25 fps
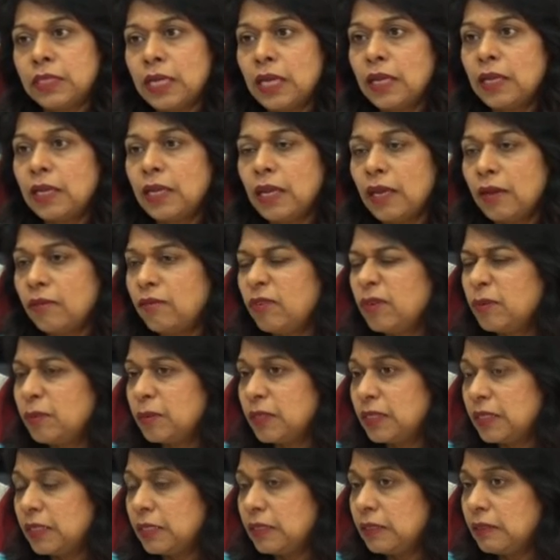tell
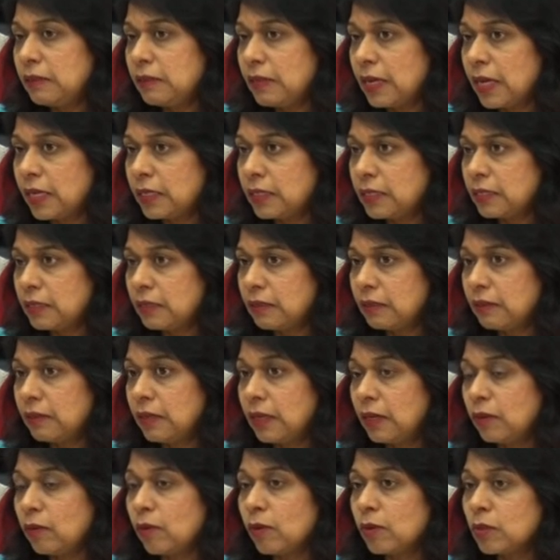everybody that
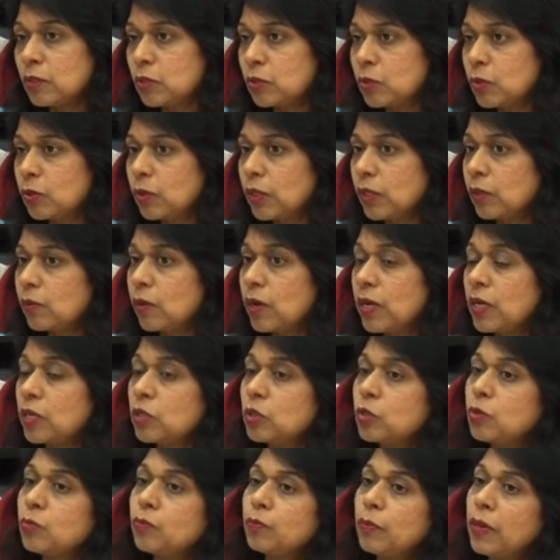they also require
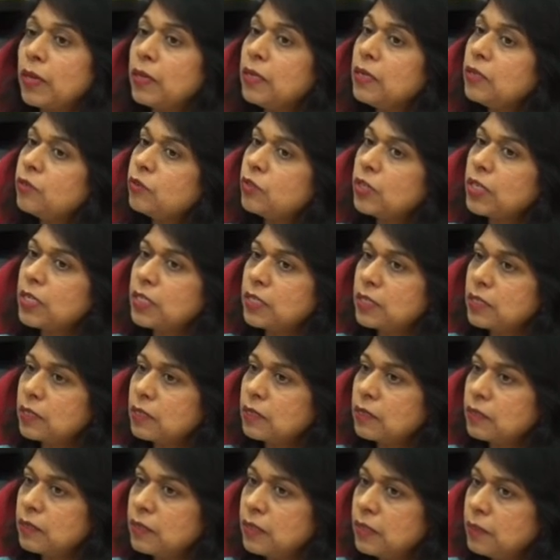to penetrate
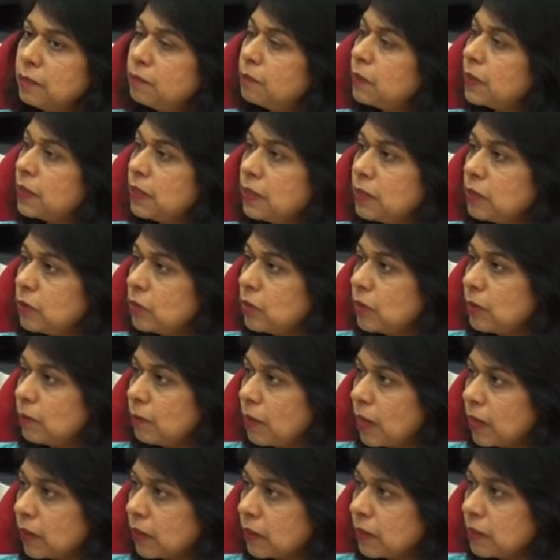deeper into the
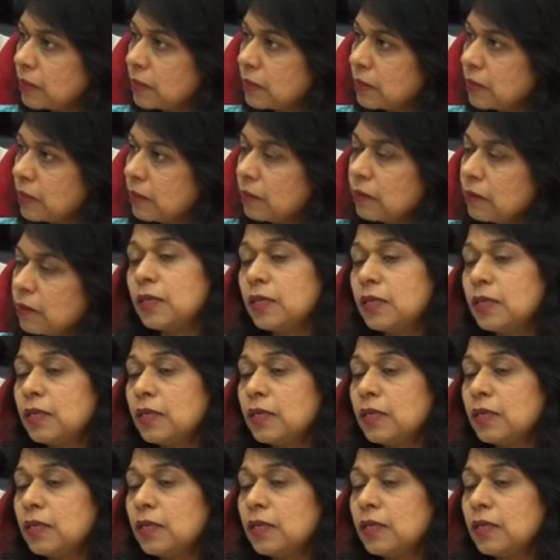markets here.
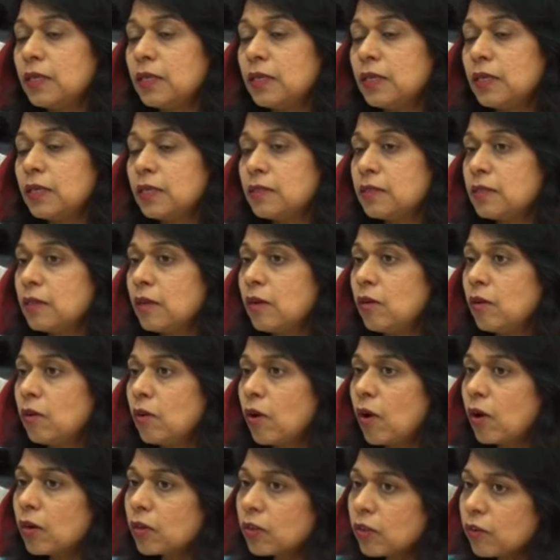There's
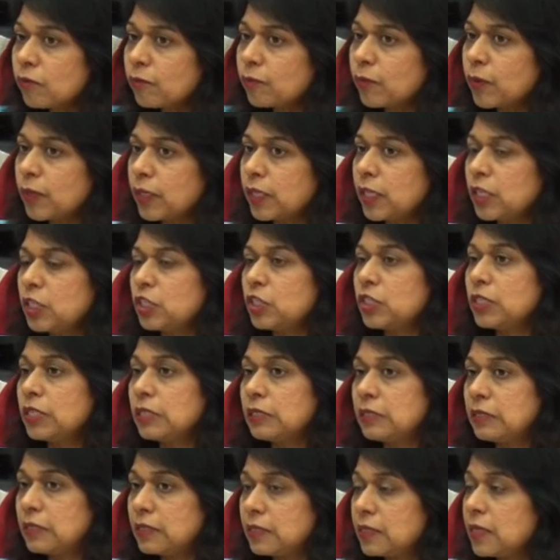a lot of
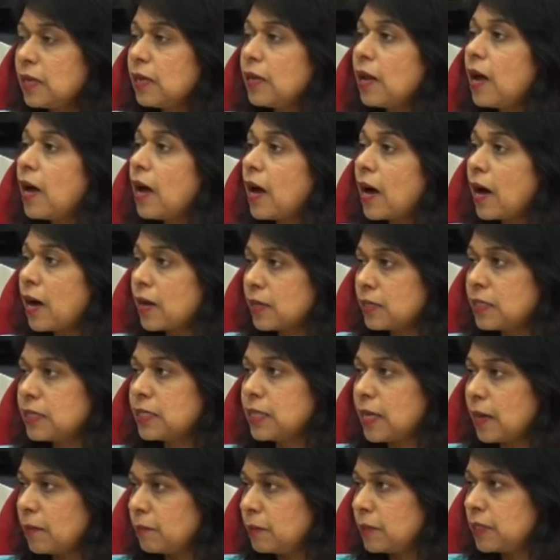potential still
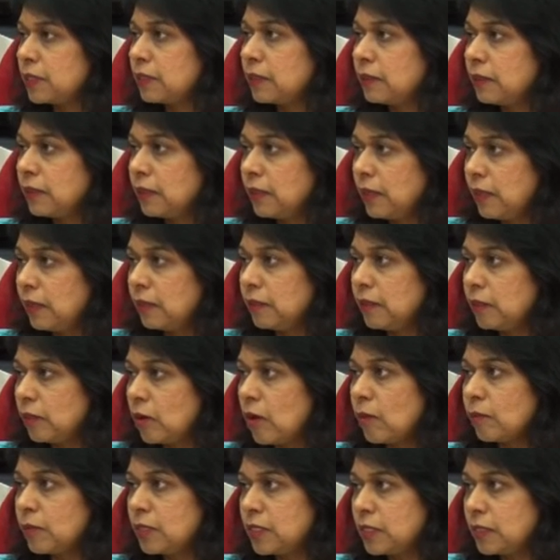untapped
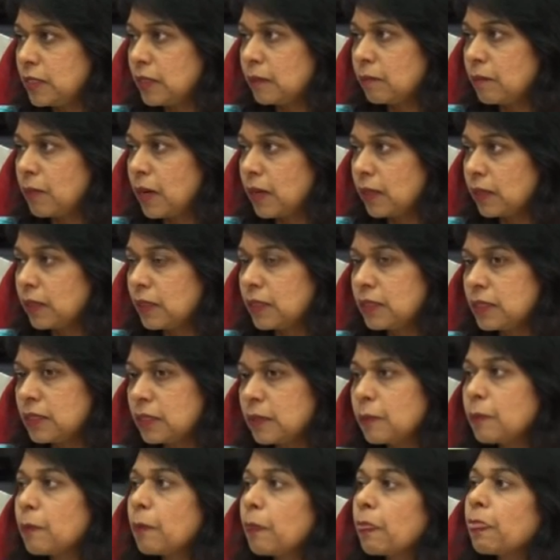in the domestic
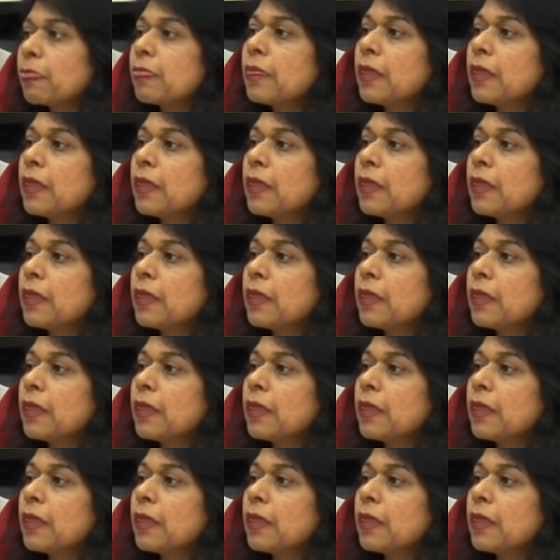market,